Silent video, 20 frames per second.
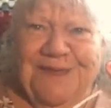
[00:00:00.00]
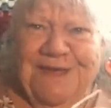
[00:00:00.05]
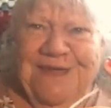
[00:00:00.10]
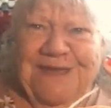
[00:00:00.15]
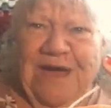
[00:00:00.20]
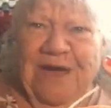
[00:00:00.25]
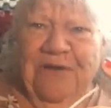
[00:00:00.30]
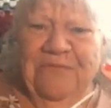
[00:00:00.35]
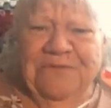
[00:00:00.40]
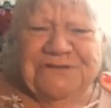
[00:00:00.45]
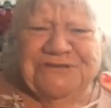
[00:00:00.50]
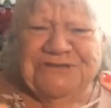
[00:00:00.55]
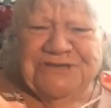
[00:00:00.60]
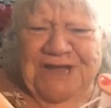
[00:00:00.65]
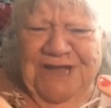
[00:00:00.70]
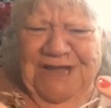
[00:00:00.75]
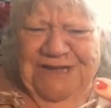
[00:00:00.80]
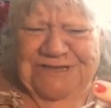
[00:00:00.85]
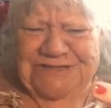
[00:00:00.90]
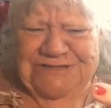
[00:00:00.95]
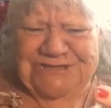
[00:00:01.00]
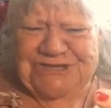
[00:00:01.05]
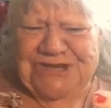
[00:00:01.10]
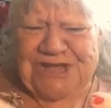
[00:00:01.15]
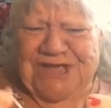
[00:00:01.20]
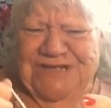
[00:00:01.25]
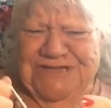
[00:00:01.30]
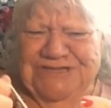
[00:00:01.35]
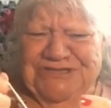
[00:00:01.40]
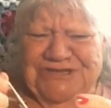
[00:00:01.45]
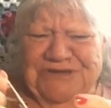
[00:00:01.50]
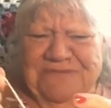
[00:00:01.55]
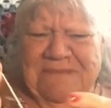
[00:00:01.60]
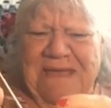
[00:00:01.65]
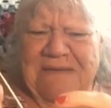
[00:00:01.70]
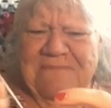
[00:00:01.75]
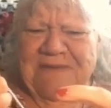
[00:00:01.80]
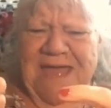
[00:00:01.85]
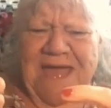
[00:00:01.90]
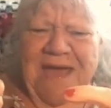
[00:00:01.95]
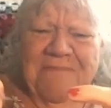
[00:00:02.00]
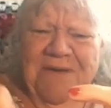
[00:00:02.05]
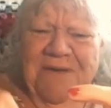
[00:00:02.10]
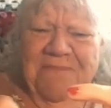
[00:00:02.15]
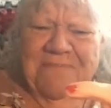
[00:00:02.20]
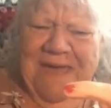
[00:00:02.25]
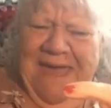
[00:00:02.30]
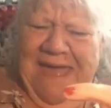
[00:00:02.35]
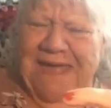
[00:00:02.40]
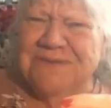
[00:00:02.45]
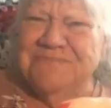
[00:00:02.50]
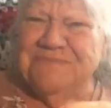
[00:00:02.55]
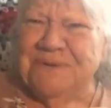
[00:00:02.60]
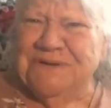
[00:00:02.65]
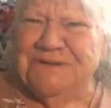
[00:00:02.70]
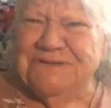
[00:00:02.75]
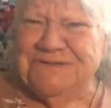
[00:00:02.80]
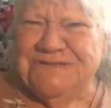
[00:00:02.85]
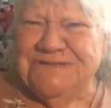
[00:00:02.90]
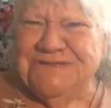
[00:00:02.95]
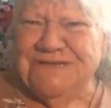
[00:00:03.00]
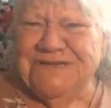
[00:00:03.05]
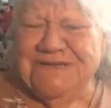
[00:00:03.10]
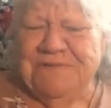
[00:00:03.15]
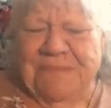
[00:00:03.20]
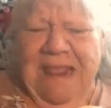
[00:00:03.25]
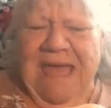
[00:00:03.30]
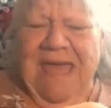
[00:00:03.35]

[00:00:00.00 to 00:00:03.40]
me. I wish I could change it. Maybe I'm a bad person.